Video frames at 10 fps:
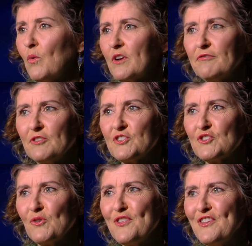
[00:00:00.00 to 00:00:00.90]
When I
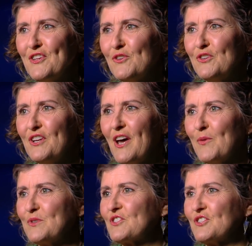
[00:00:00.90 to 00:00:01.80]
first joined the union,
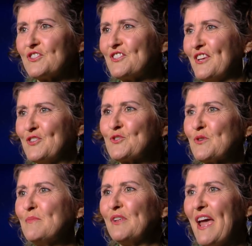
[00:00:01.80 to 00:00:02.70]
I was just
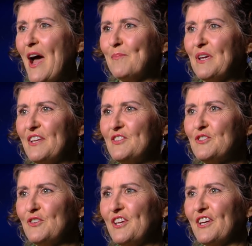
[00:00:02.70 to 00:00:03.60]
extremely happy
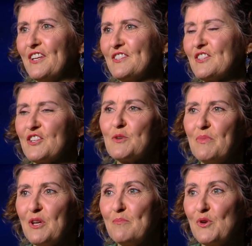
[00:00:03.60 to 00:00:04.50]
to get such a
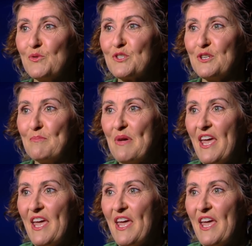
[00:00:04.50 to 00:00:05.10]
big boost in